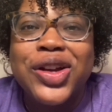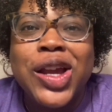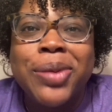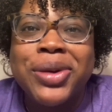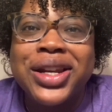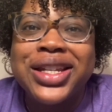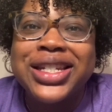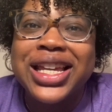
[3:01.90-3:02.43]
I'm
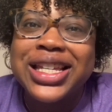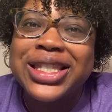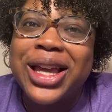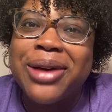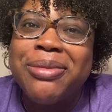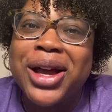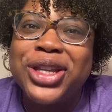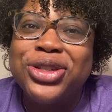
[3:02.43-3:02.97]
going to test
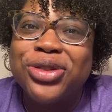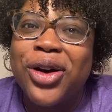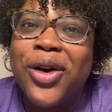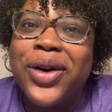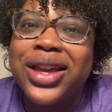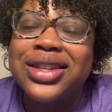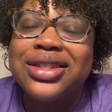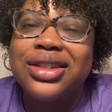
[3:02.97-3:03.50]
out my
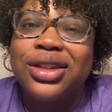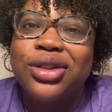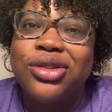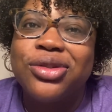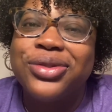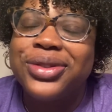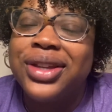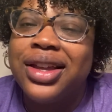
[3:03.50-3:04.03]
drawing
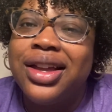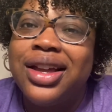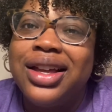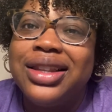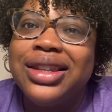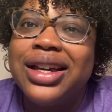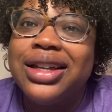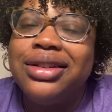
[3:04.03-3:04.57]
skills.
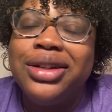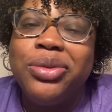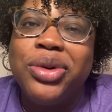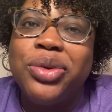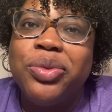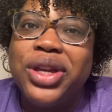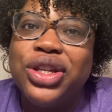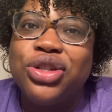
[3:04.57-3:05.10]
Luckily,
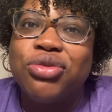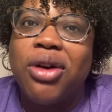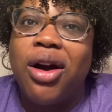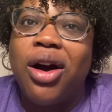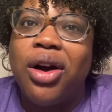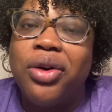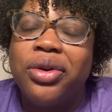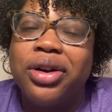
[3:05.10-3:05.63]
when we
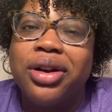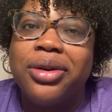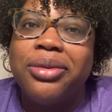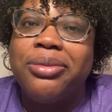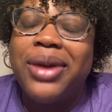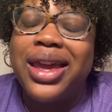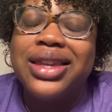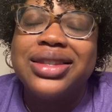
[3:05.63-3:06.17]
draw or
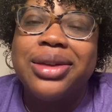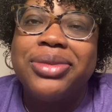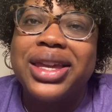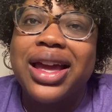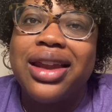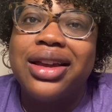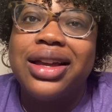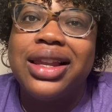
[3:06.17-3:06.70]
make something
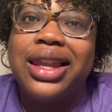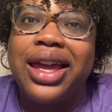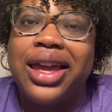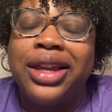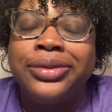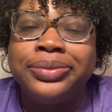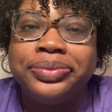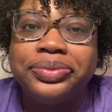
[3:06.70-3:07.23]
out of
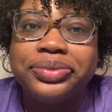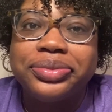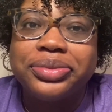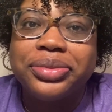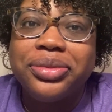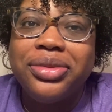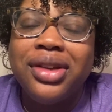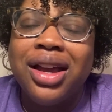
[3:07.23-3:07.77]
clay,
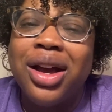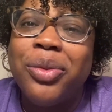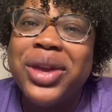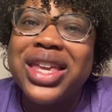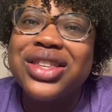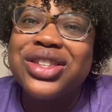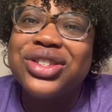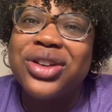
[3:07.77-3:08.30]
uh, we
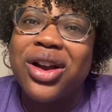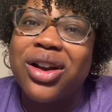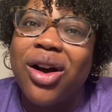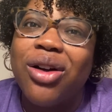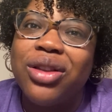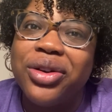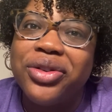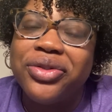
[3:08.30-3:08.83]
can start
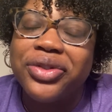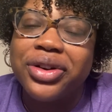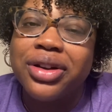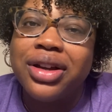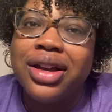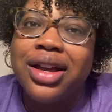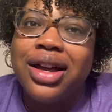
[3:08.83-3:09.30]
all over.